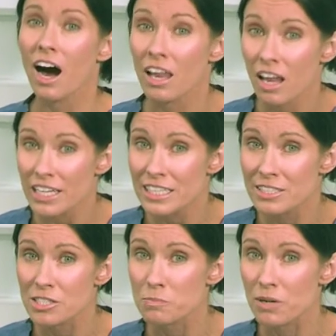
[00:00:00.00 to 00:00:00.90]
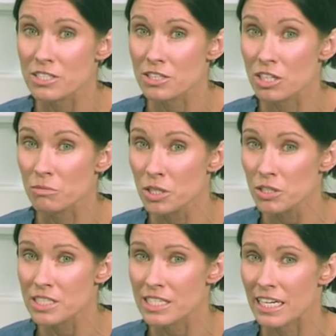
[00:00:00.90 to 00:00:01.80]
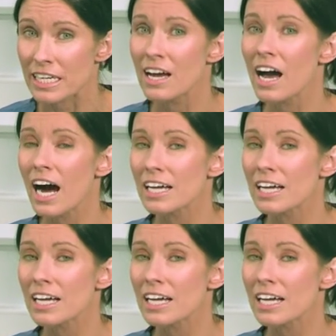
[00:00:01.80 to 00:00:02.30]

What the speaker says: are likely to spread to the community,